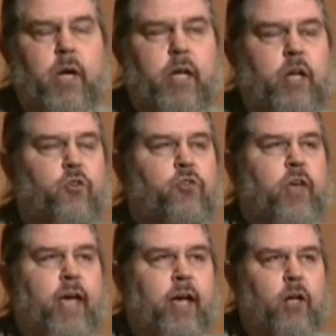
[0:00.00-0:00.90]
in his
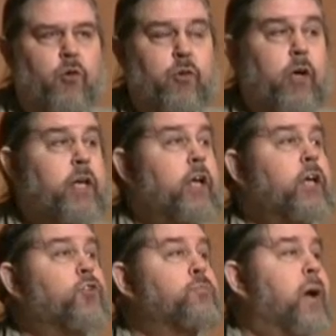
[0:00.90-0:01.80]
tales, in
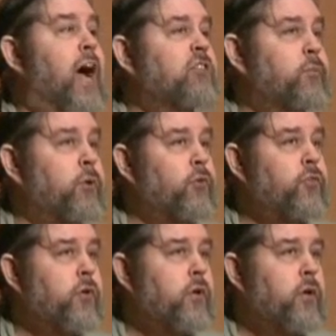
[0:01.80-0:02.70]
his parables,